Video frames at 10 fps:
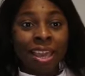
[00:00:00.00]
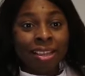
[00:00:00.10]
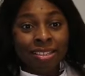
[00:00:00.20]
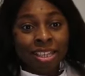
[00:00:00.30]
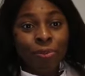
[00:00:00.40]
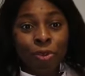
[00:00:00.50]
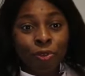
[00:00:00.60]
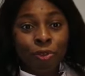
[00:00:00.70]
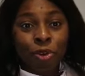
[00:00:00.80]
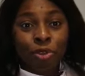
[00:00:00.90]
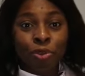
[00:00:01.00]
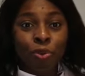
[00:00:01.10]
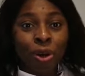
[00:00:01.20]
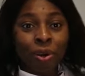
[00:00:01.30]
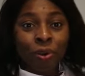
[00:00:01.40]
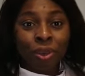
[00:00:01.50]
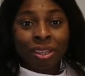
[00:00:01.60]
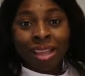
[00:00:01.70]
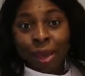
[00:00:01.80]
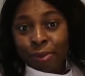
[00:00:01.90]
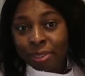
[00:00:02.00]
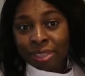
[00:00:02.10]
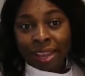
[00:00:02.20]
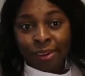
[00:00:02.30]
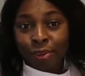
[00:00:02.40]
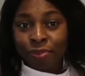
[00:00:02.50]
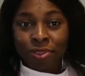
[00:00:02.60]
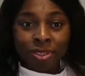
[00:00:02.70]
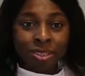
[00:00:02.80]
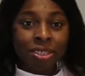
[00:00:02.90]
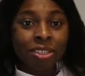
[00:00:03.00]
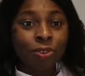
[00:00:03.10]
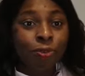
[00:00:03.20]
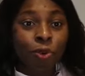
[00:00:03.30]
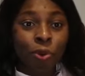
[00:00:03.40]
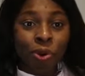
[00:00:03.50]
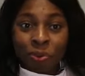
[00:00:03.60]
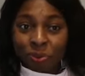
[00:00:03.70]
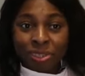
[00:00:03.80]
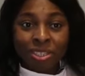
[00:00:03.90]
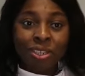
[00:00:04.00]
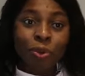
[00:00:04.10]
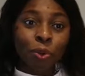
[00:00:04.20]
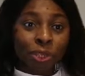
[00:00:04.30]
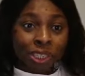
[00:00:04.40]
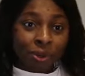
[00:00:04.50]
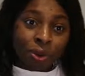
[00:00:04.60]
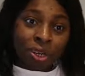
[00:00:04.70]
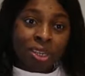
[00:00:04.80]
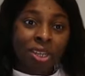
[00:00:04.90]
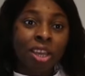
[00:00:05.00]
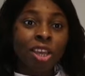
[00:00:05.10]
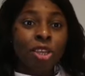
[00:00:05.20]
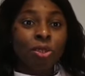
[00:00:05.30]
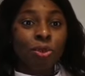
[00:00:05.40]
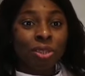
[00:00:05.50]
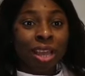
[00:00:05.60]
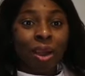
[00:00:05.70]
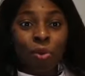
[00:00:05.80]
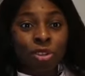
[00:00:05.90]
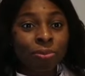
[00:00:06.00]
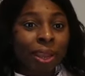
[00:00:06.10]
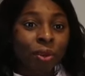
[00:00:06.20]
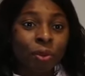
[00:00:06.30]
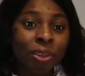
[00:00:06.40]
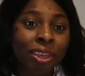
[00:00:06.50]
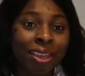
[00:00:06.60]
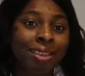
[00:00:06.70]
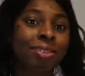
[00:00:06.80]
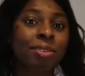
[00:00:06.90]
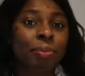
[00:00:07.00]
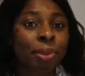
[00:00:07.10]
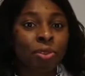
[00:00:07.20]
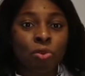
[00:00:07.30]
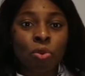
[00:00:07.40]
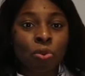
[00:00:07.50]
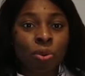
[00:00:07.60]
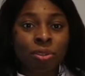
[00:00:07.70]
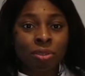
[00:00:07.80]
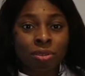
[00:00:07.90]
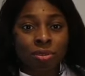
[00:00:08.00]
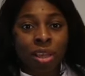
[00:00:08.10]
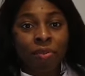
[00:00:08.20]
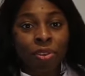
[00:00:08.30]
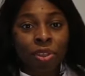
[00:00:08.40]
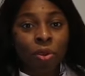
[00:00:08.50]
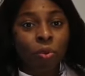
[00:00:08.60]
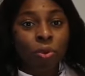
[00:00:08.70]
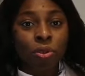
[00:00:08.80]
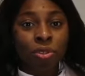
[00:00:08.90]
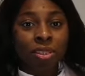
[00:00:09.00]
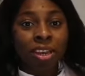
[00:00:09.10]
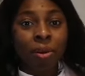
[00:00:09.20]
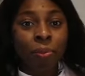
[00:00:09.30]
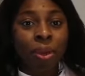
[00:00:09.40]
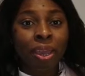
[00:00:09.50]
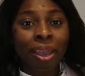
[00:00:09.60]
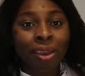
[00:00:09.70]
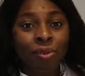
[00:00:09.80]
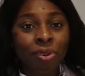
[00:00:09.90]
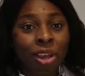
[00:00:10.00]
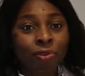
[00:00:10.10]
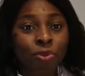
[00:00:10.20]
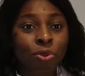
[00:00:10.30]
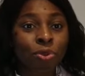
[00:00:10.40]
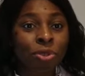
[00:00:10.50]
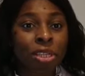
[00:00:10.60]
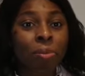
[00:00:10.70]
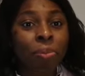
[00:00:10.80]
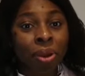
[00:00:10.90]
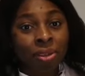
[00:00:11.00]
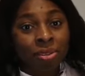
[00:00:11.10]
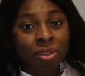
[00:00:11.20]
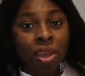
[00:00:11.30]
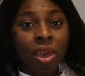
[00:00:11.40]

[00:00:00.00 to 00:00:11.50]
except of course you are going outside of the city for one reason or the other. So that was my own case. My school everything was nearby. I don't have to use the bus